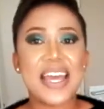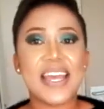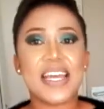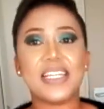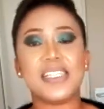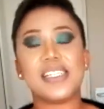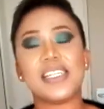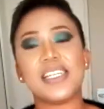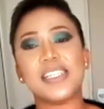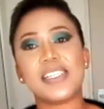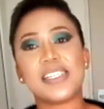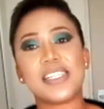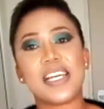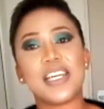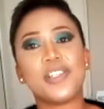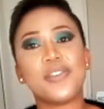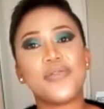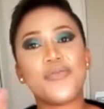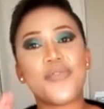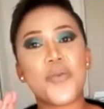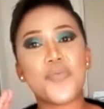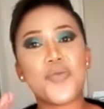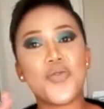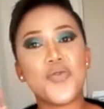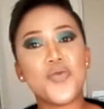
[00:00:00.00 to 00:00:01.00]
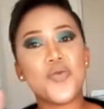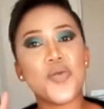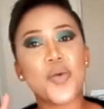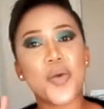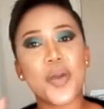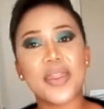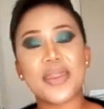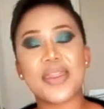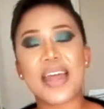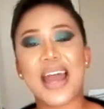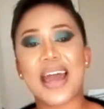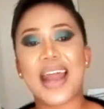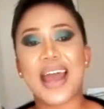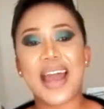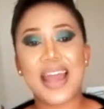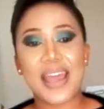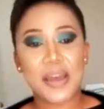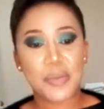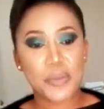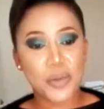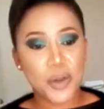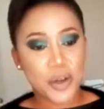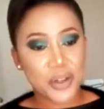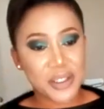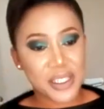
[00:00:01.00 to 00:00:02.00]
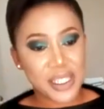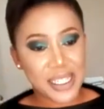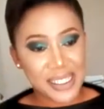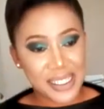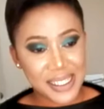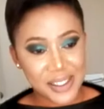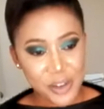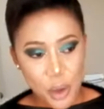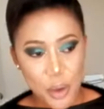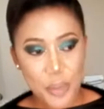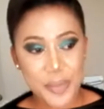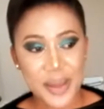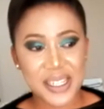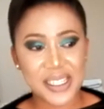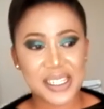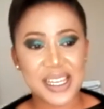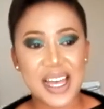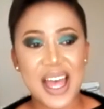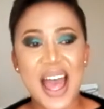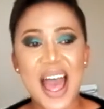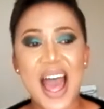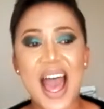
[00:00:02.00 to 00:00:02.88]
It just starts from you knowing that I am not a doormat.